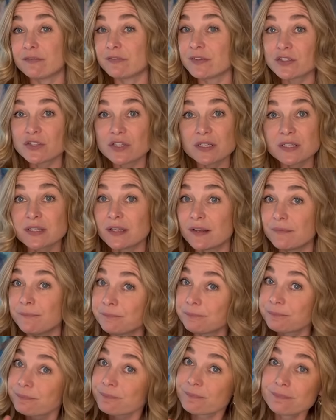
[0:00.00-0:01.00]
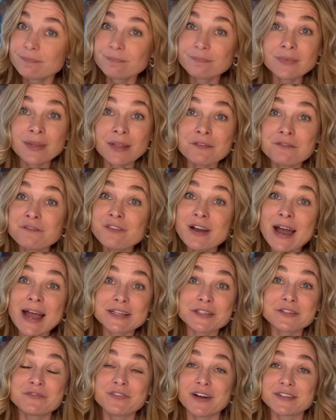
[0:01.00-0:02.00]
It's just the
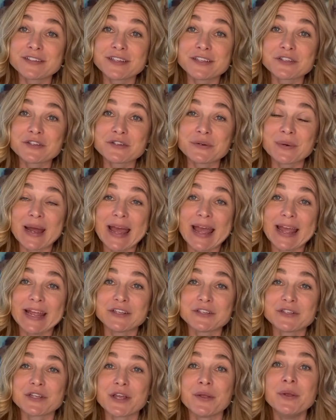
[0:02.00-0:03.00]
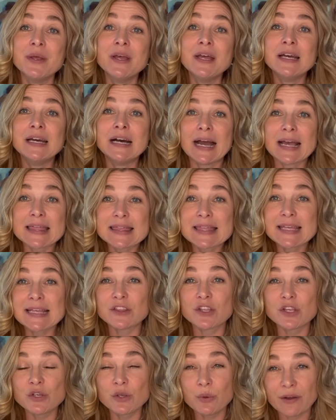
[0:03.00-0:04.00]
fact of our digital age. So I think
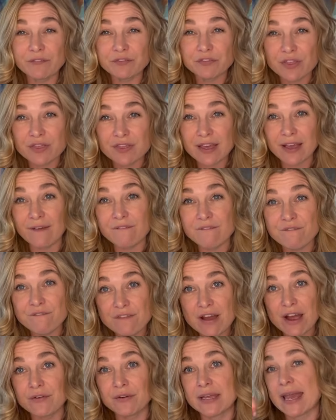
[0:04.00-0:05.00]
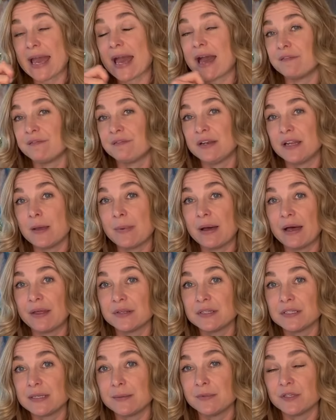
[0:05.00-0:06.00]
that you have to think very carefully about
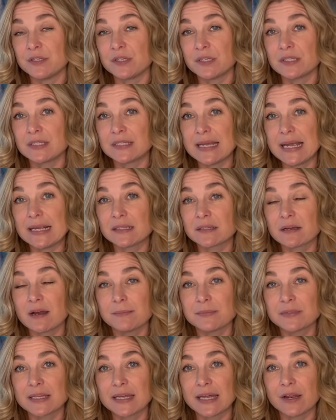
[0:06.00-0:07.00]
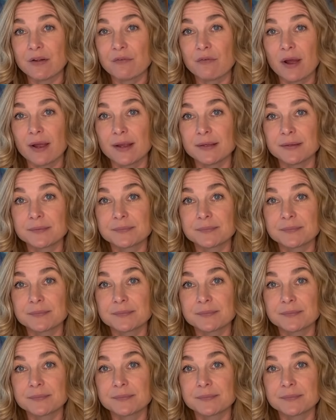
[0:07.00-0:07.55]
those images. Take time to get it right.